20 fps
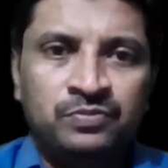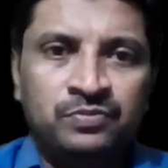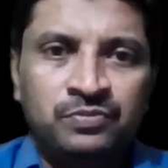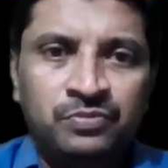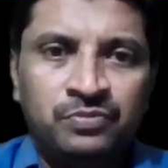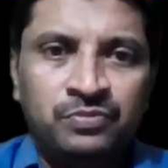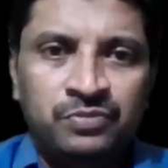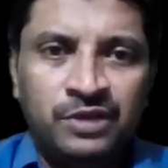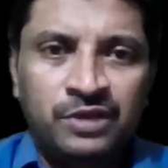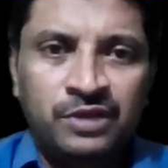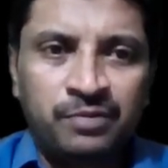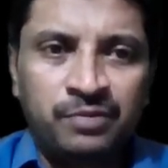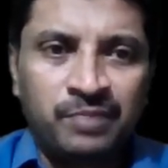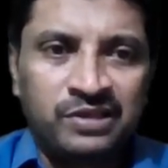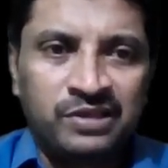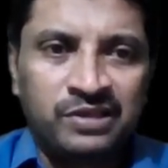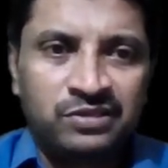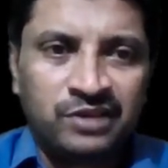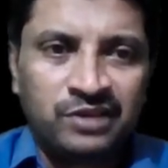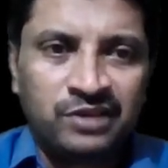Then by
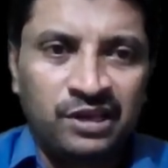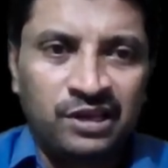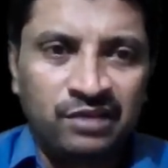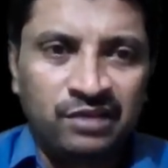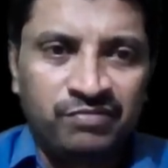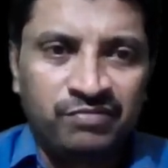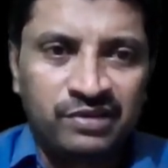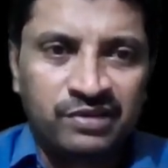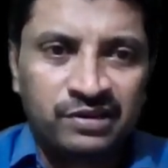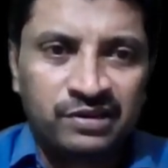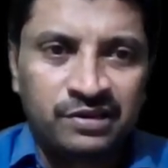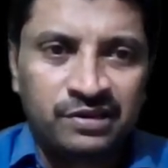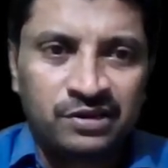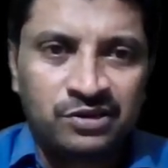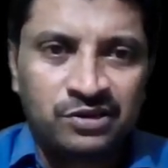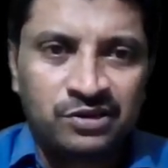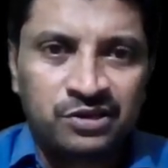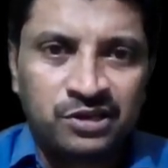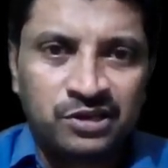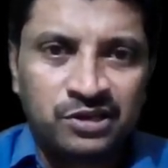3 we can get
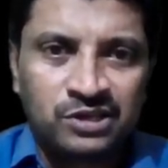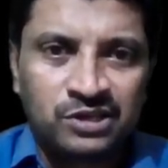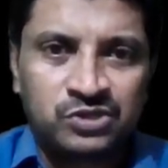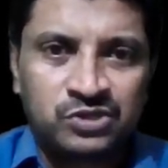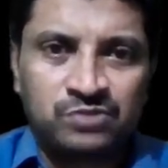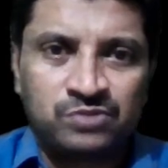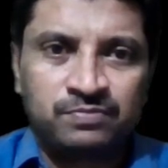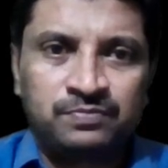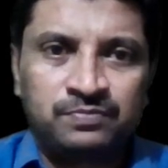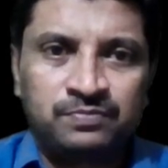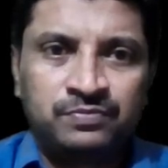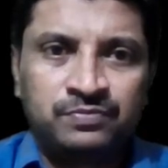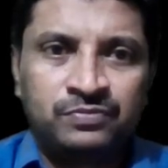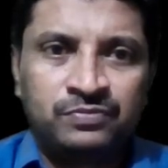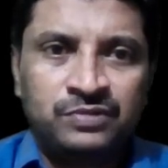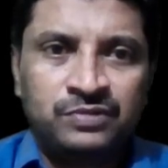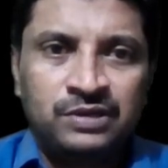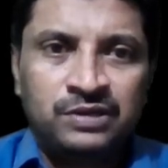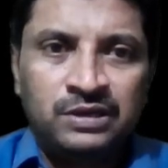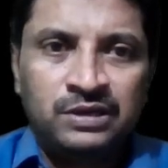D also.
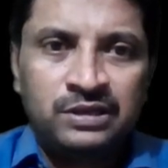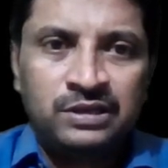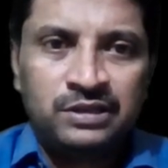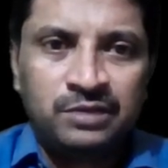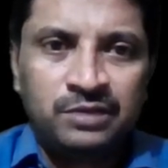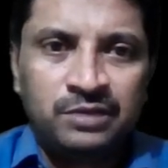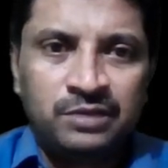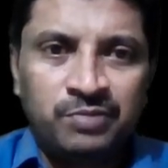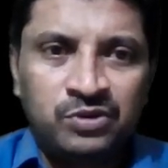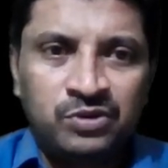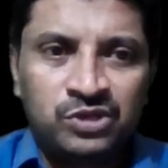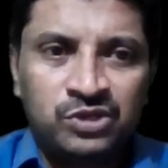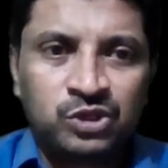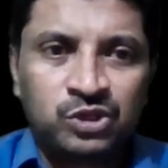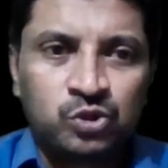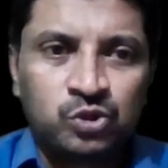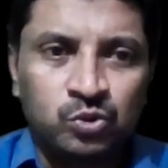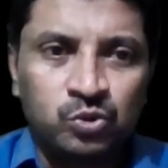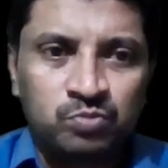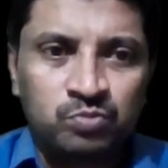Then by using
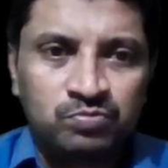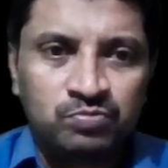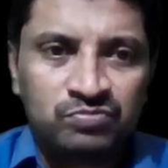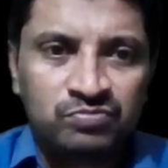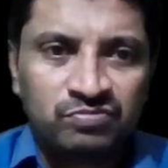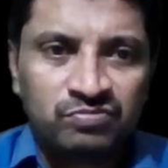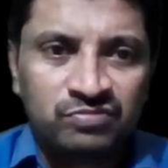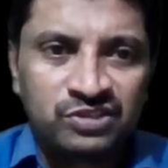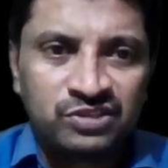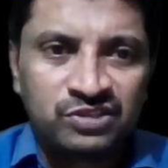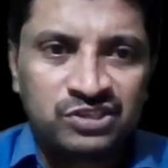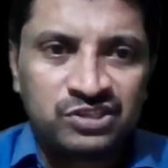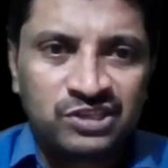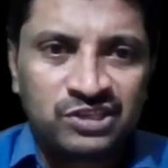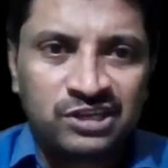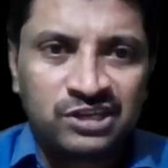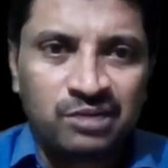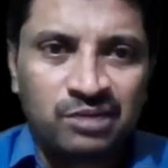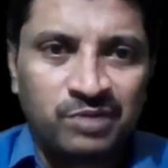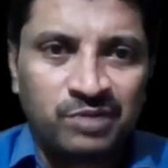2 with C
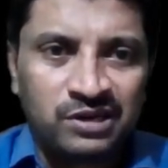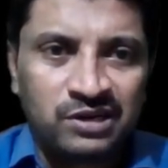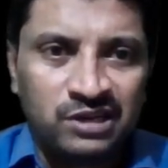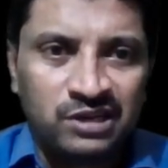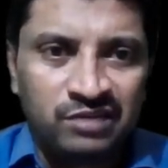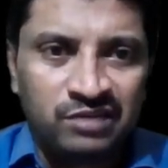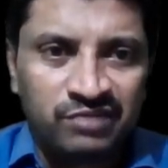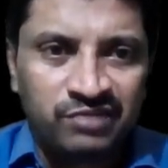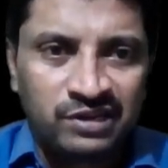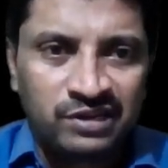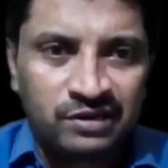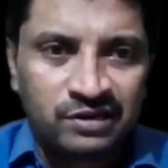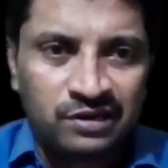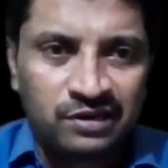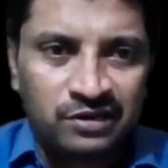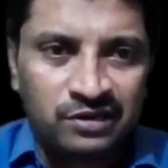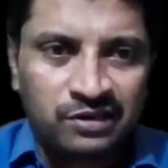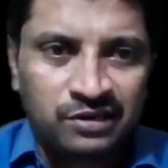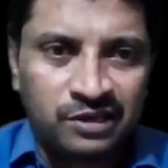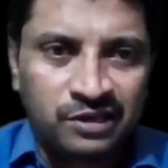comma D we can get
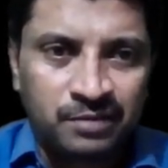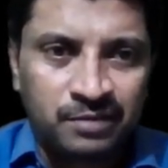E.